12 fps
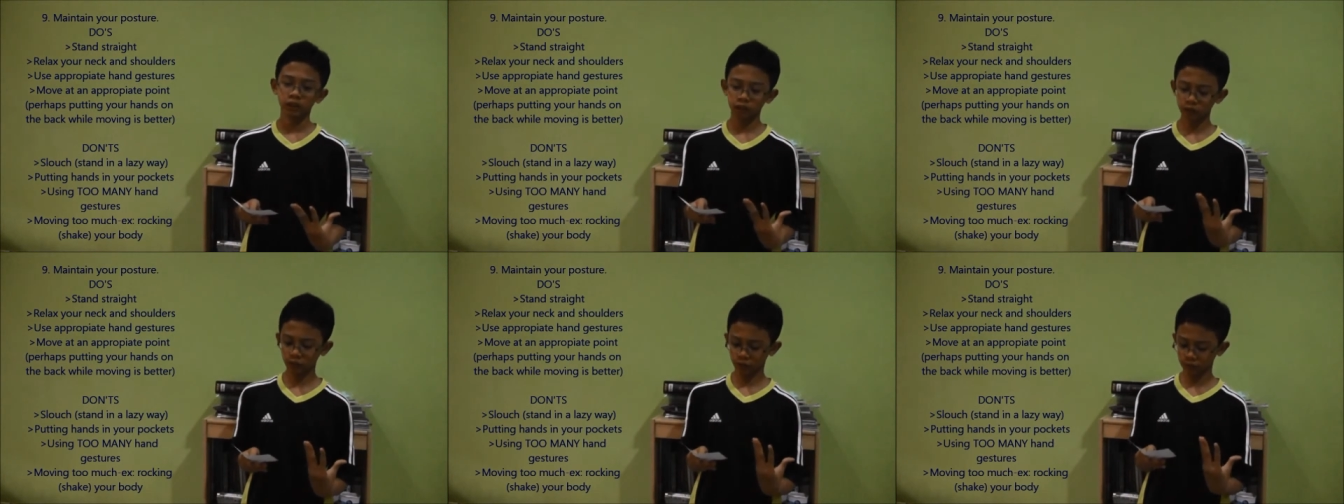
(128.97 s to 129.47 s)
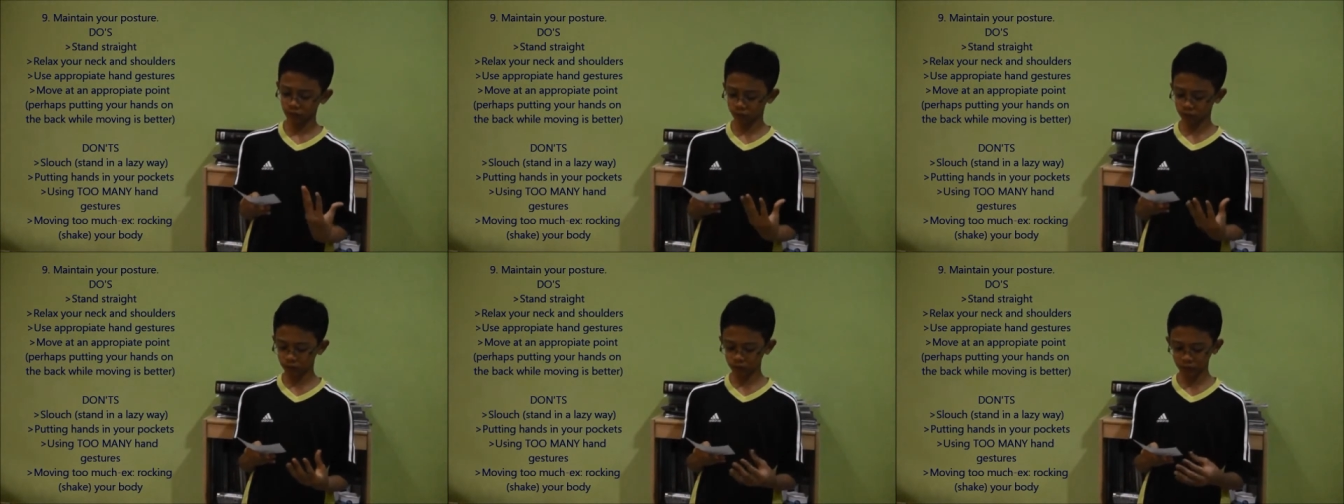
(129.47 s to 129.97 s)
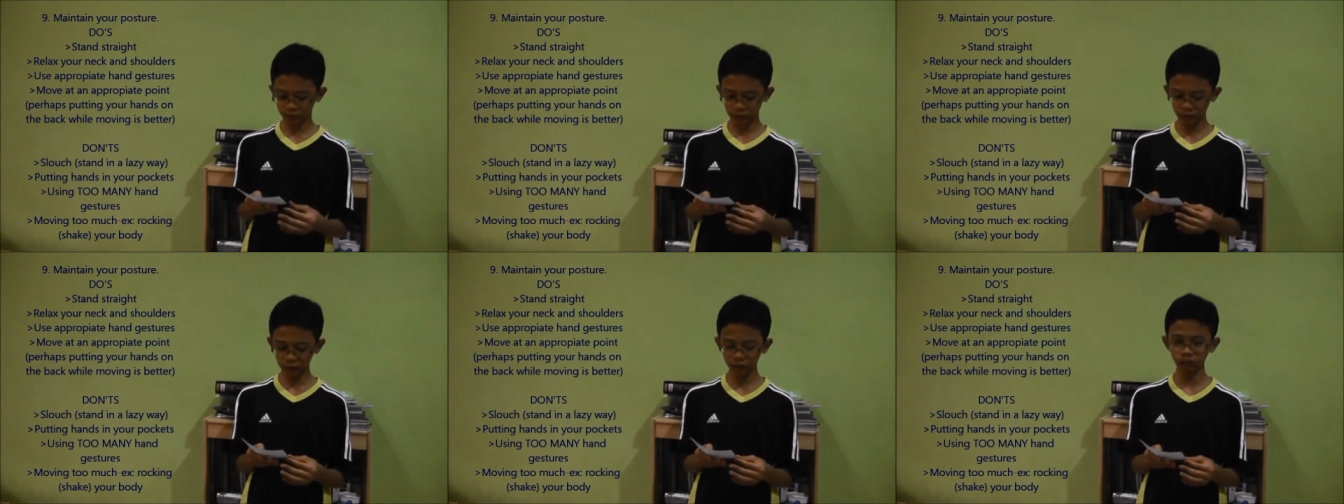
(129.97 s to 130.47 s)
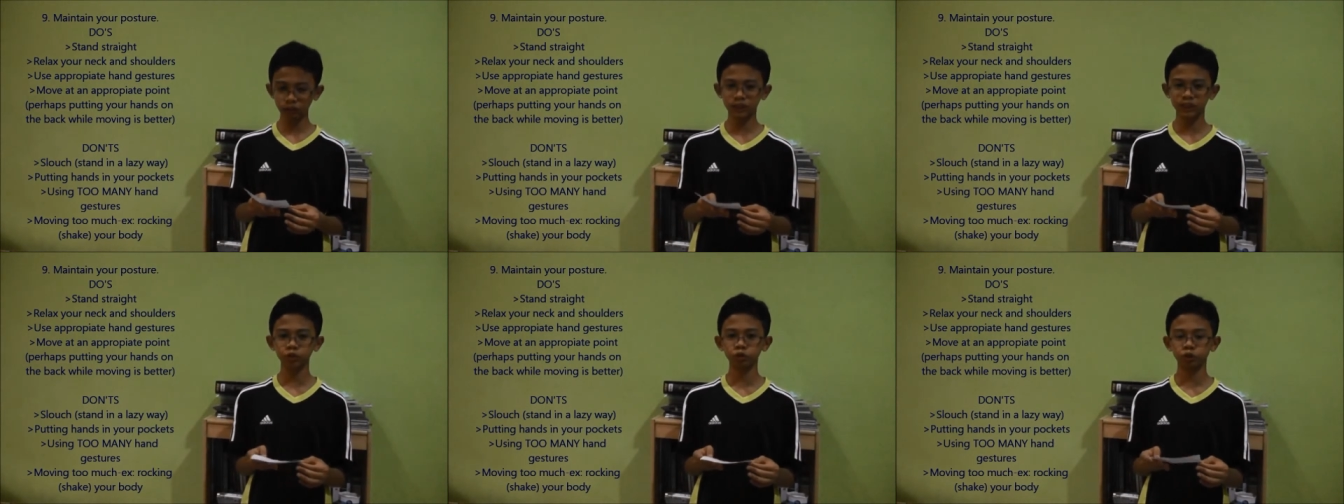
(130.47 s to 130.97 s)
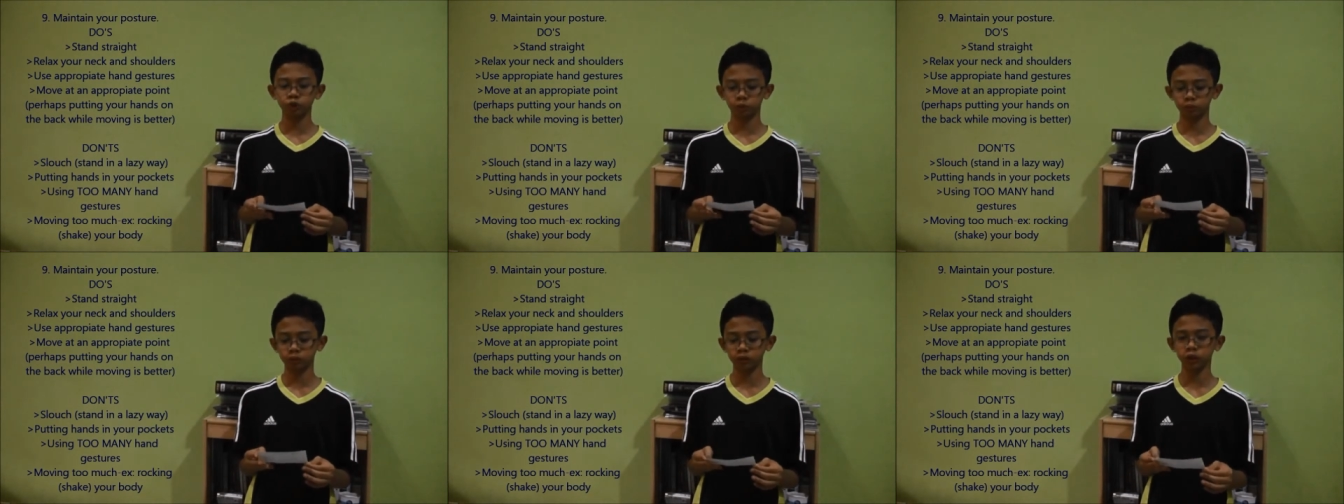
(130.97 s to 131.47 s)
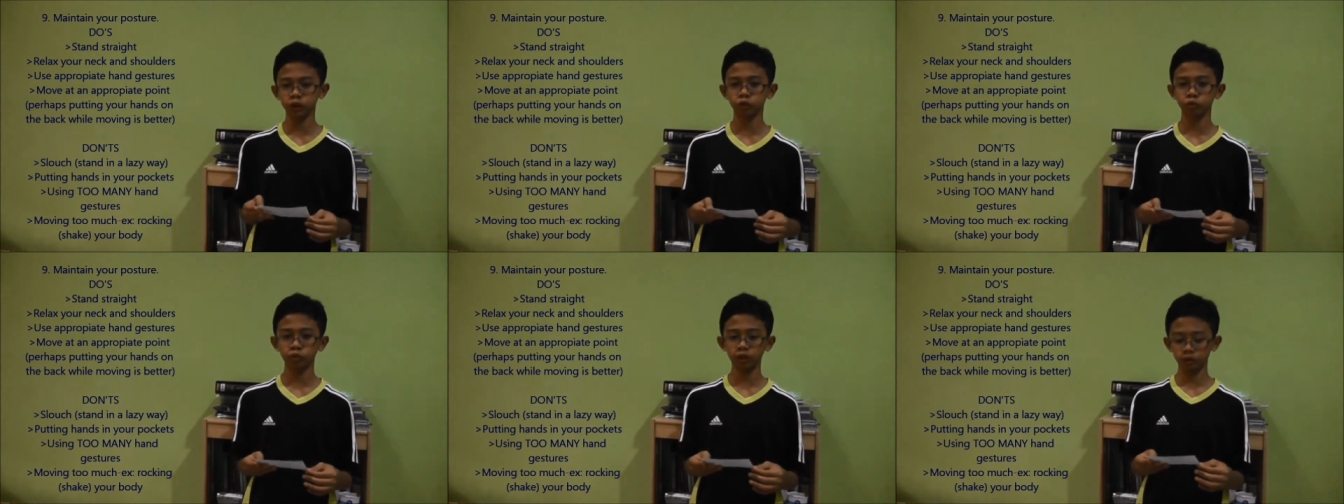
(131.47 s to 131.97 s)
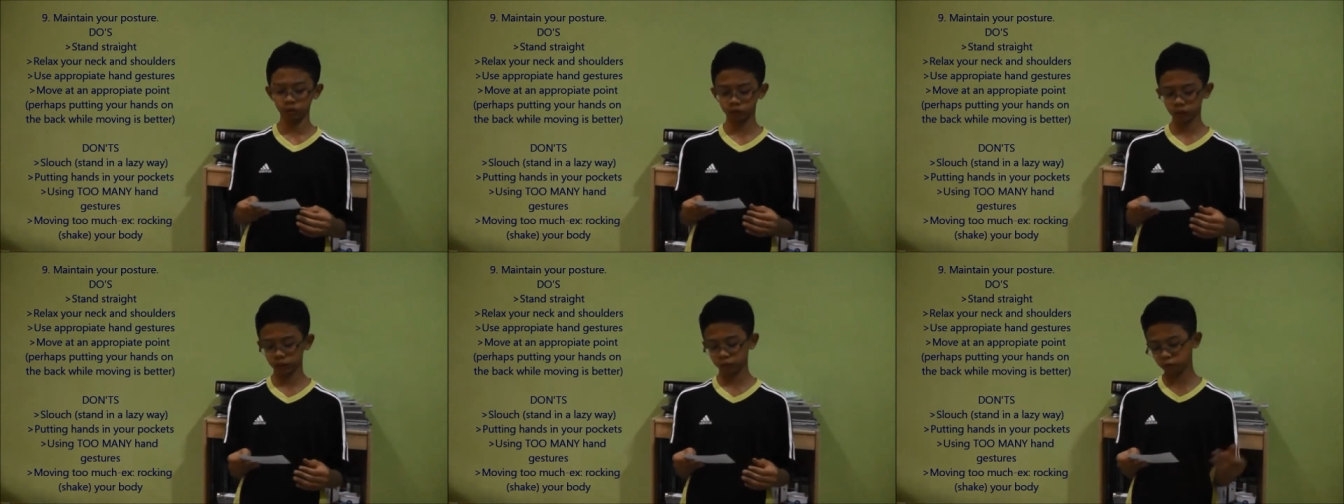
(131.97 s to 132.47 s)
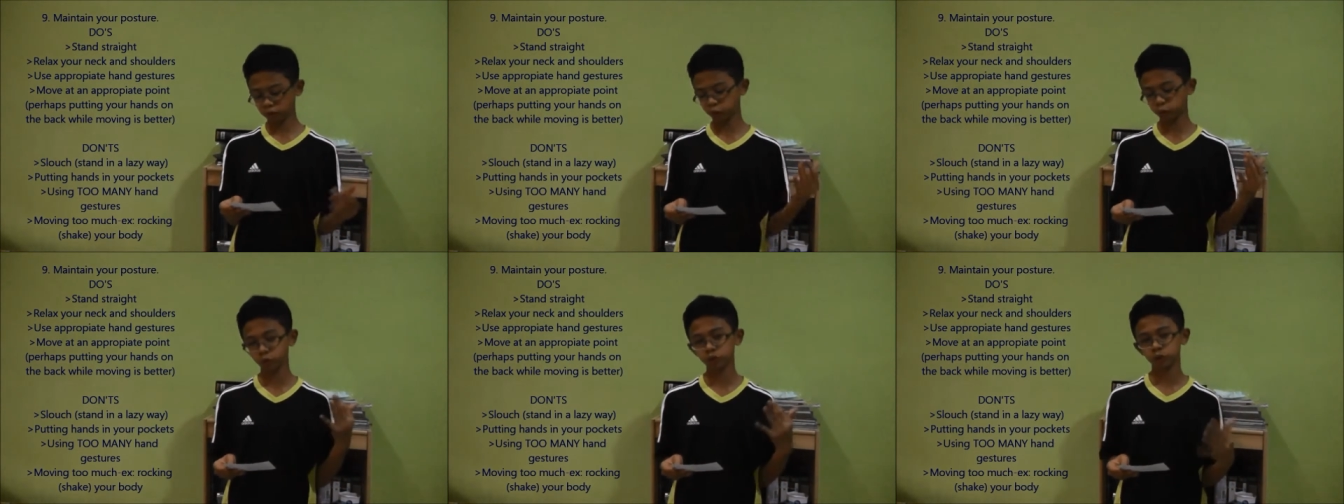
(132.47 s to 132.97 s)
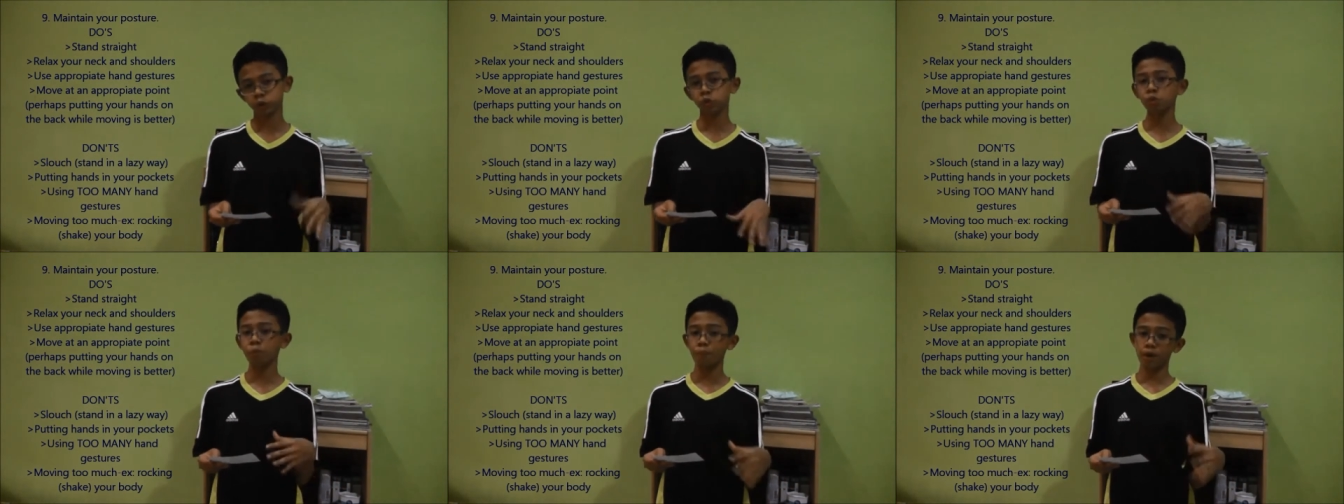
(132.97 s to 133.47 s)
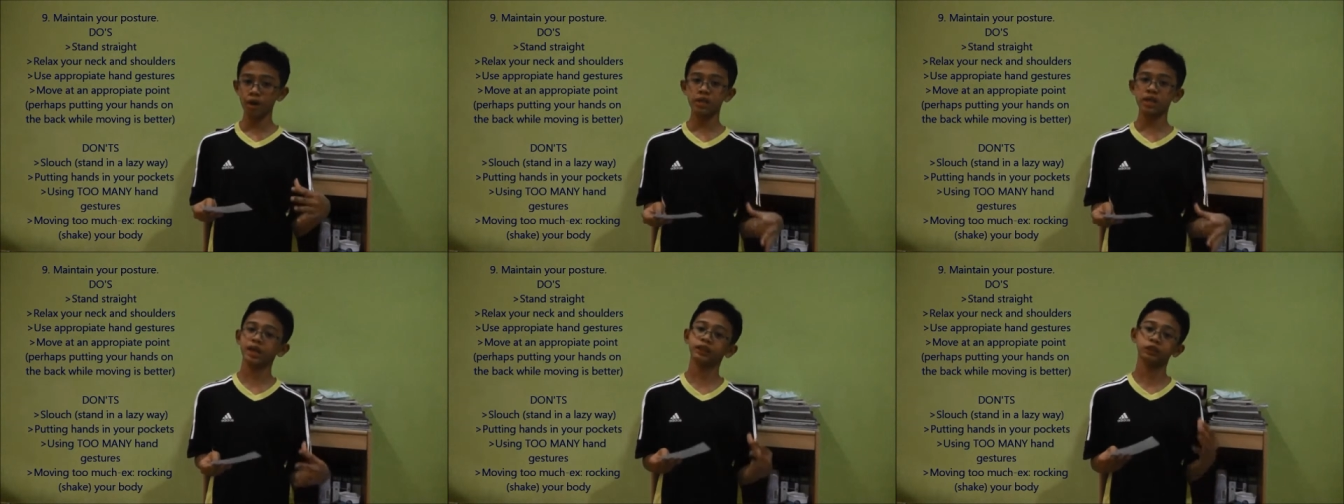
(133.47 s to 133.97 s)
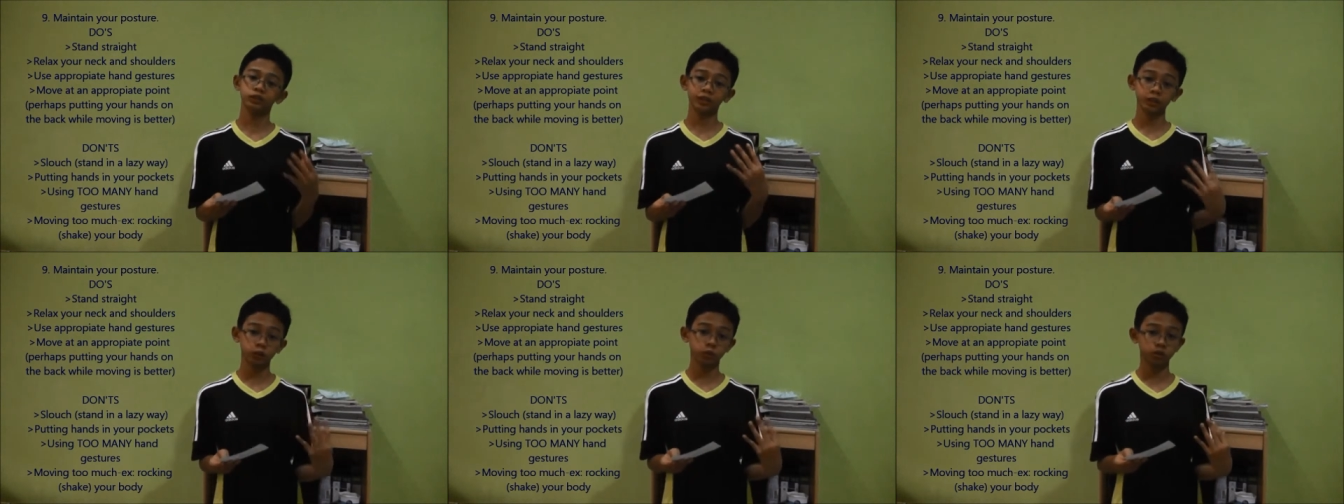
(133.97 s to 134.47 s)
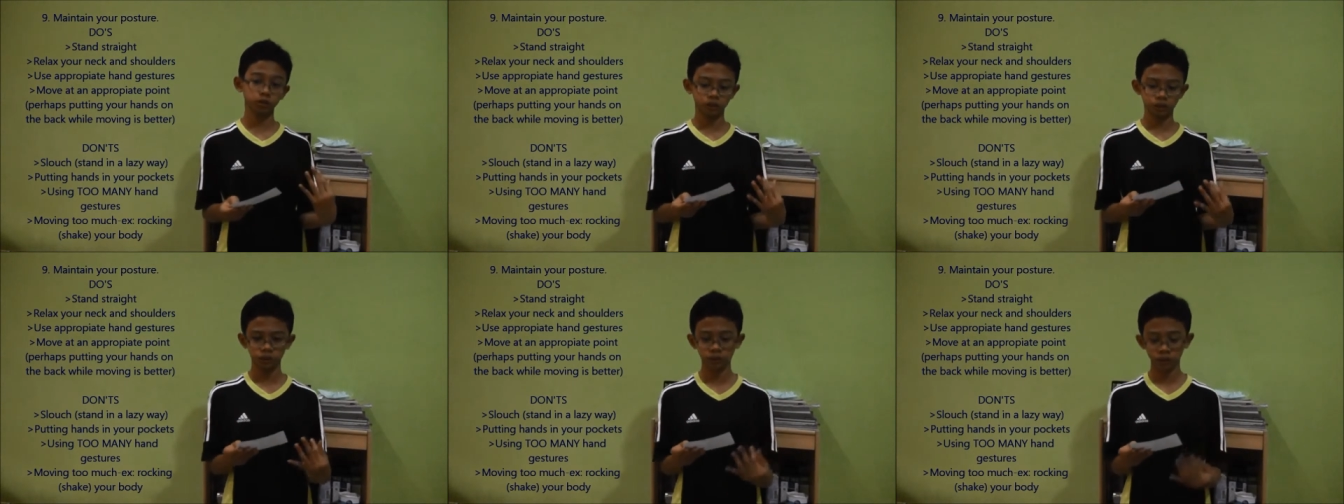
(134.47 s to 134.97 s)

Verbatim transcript: It it doesn't suits your presentation well if you're doing too many hand gestures.